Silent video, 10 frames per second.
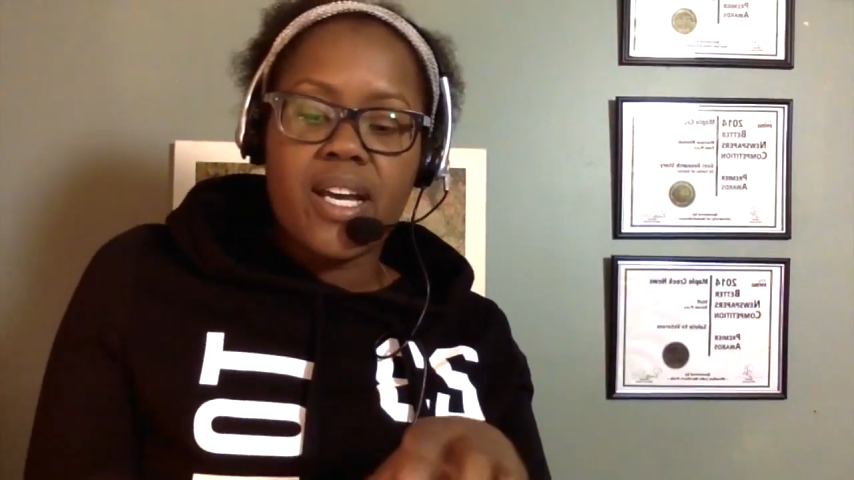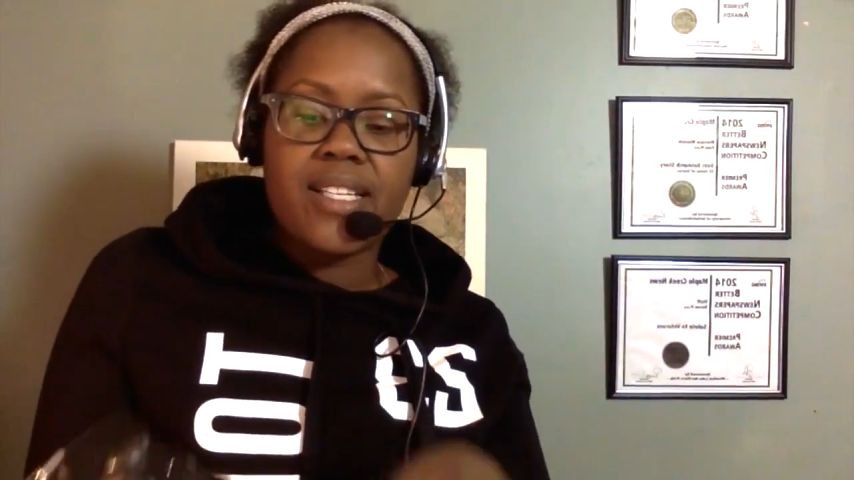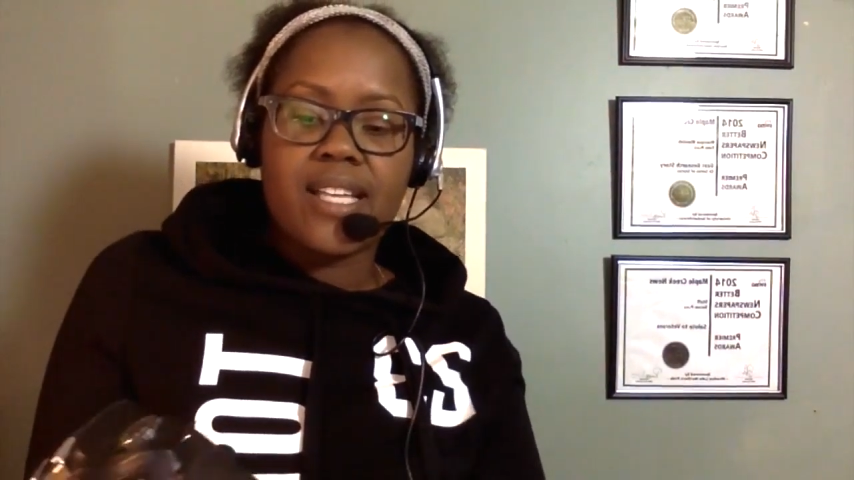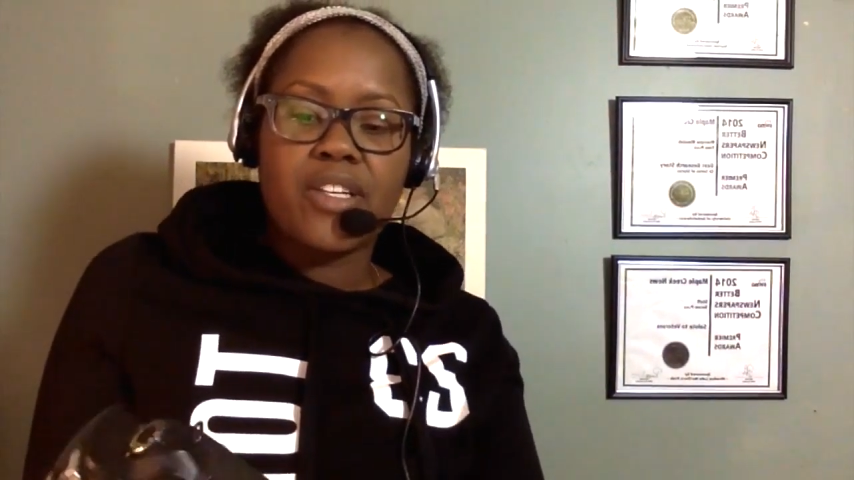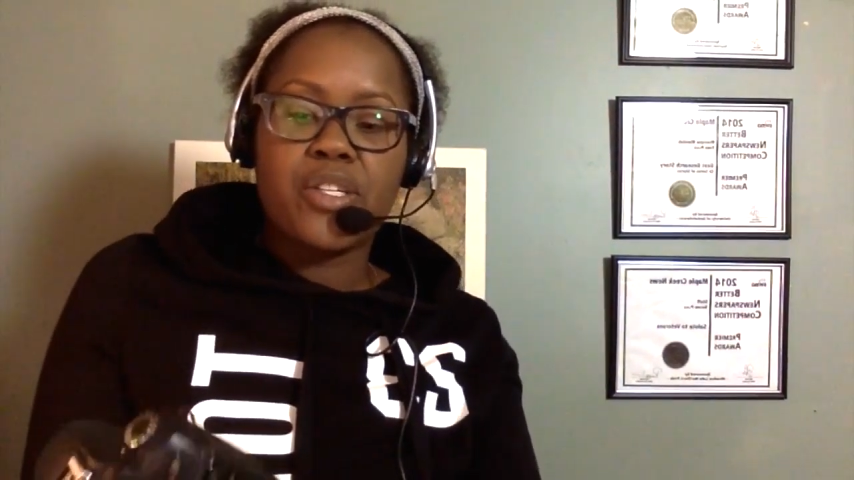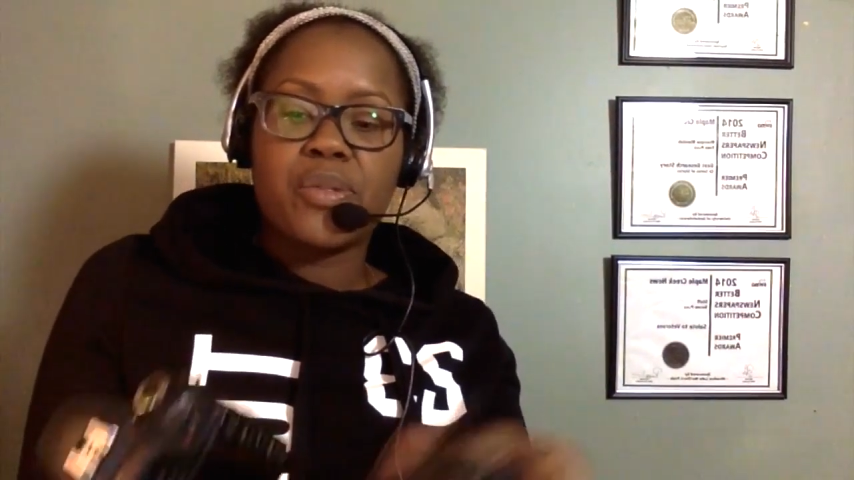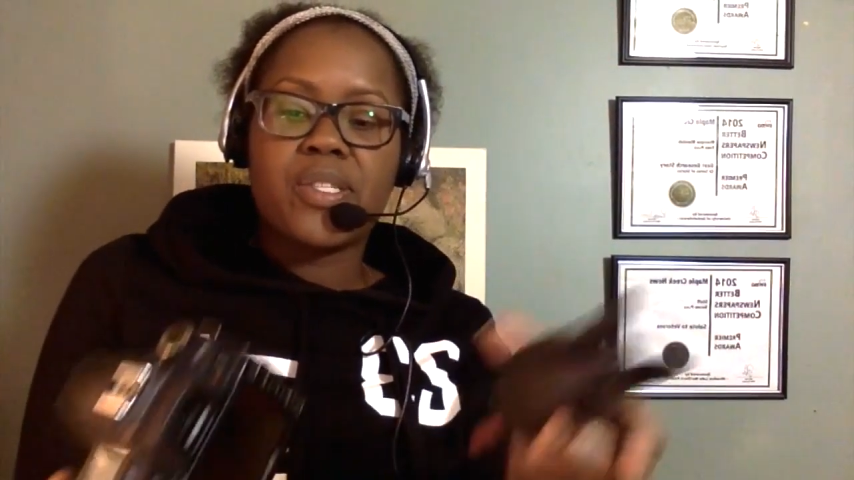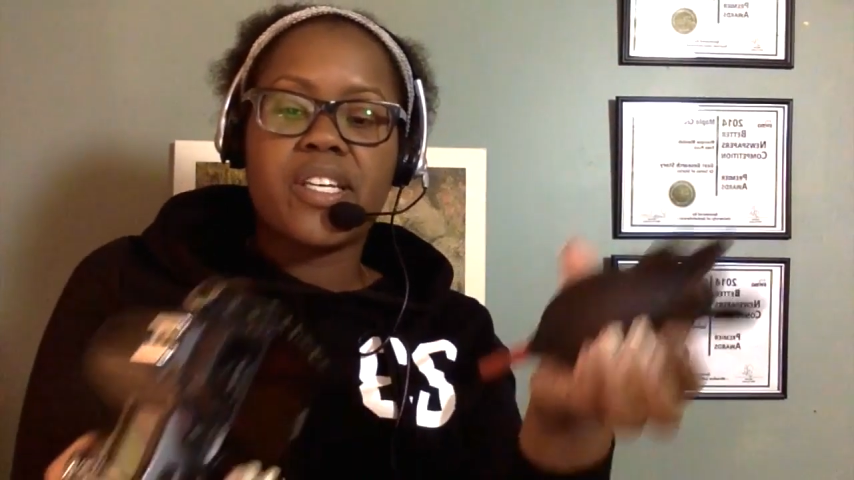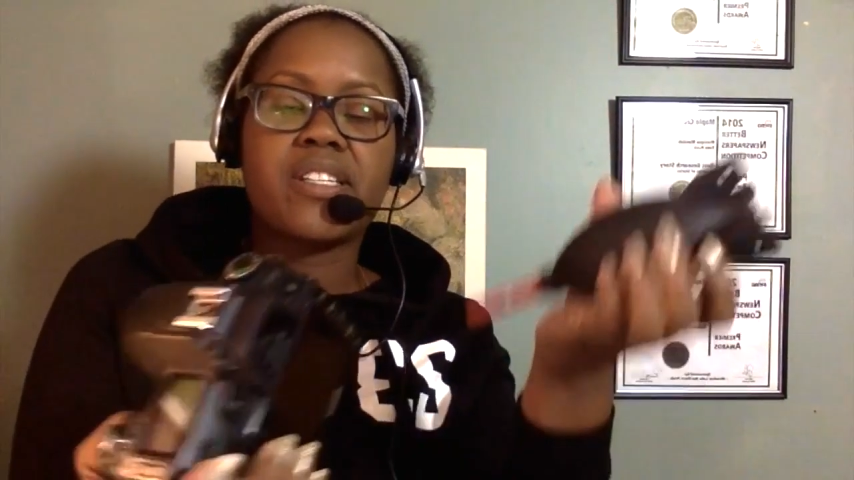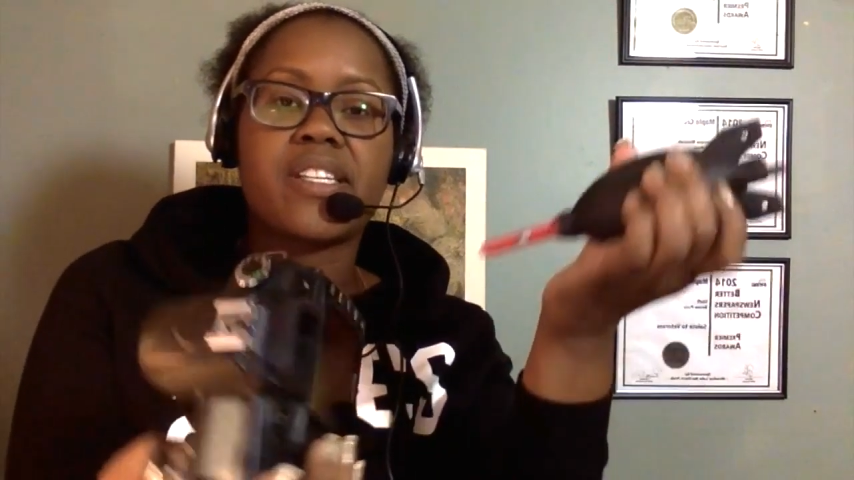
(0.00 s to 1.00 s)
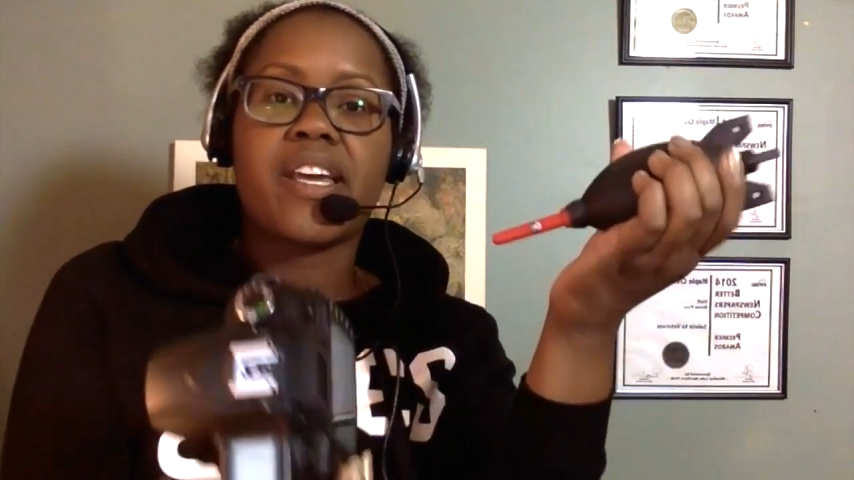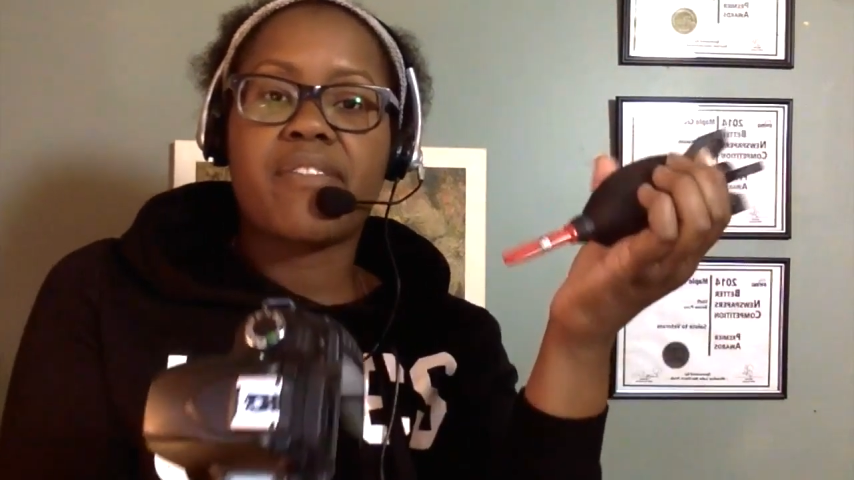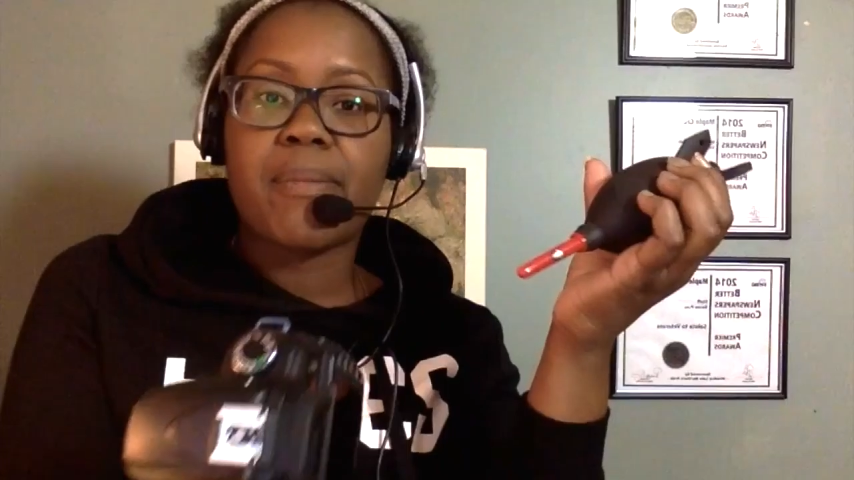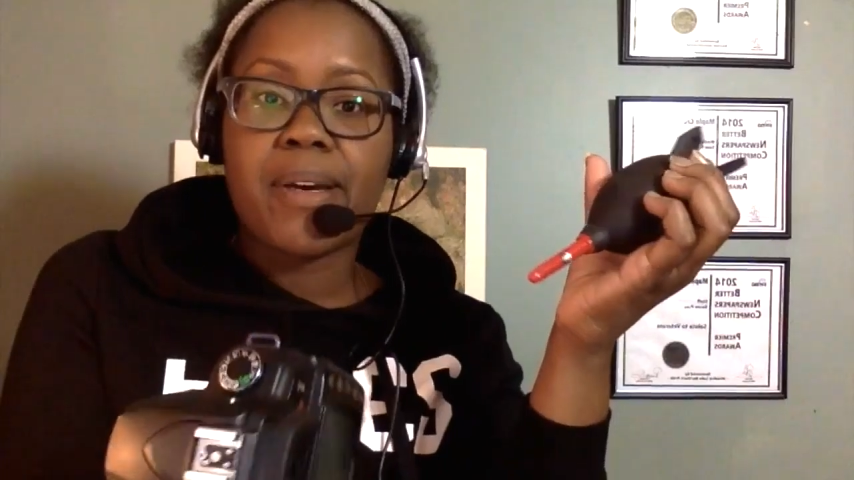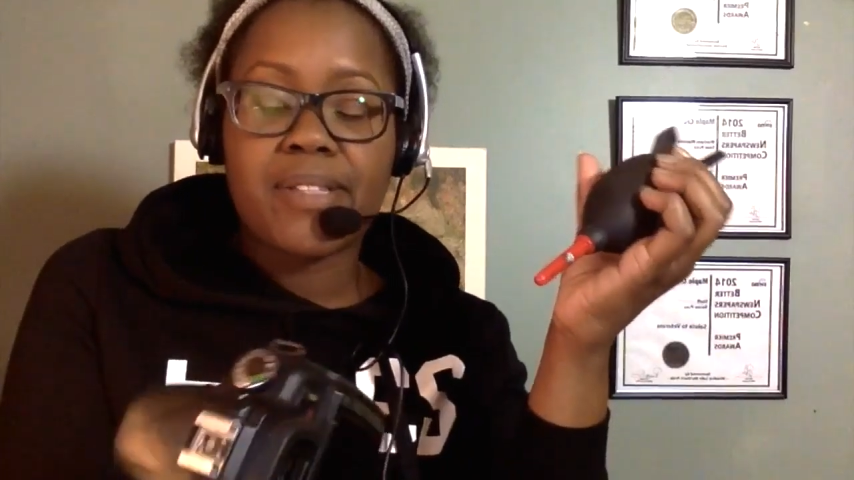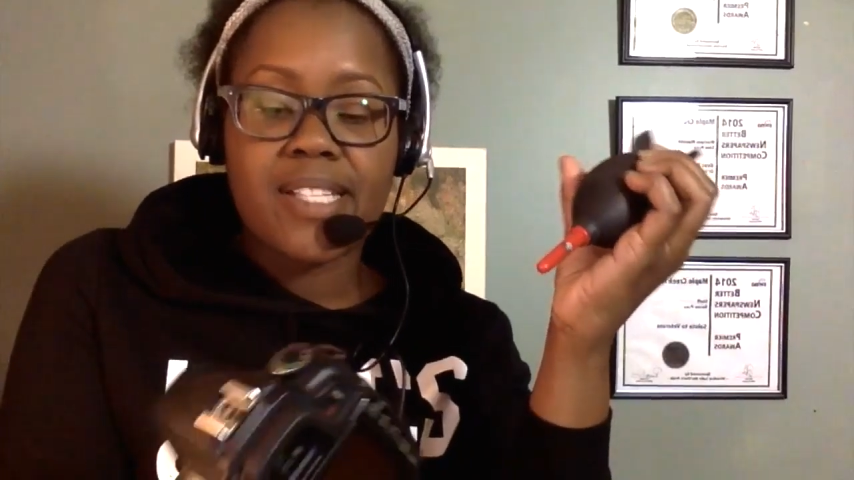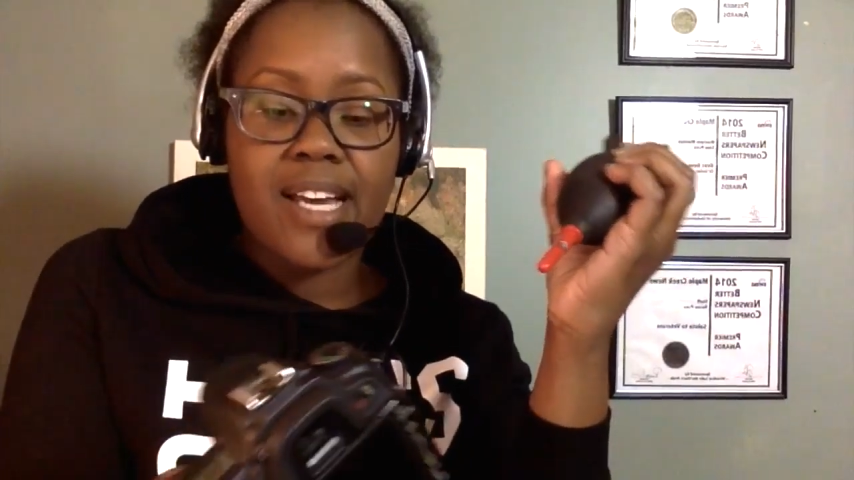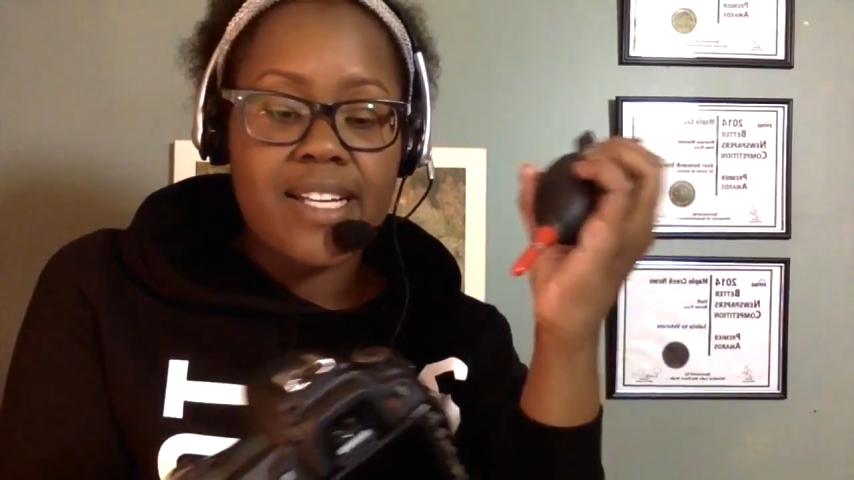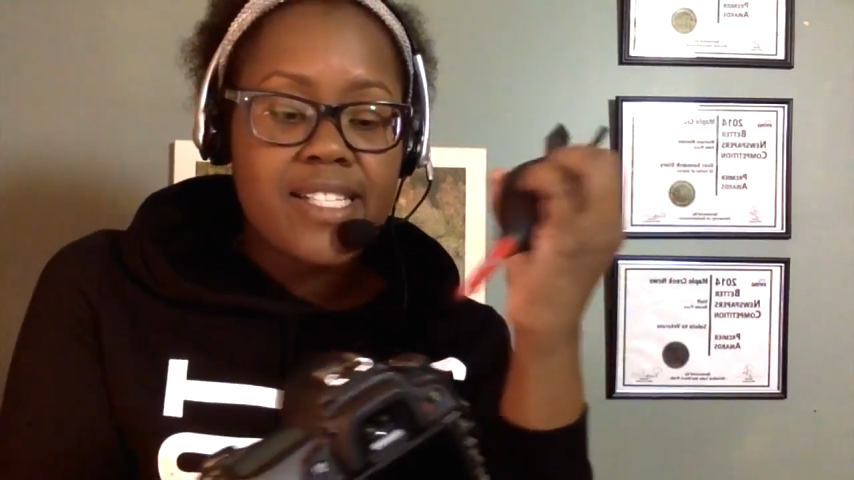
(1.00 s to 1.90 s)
is I'll use it, say if I'm outside,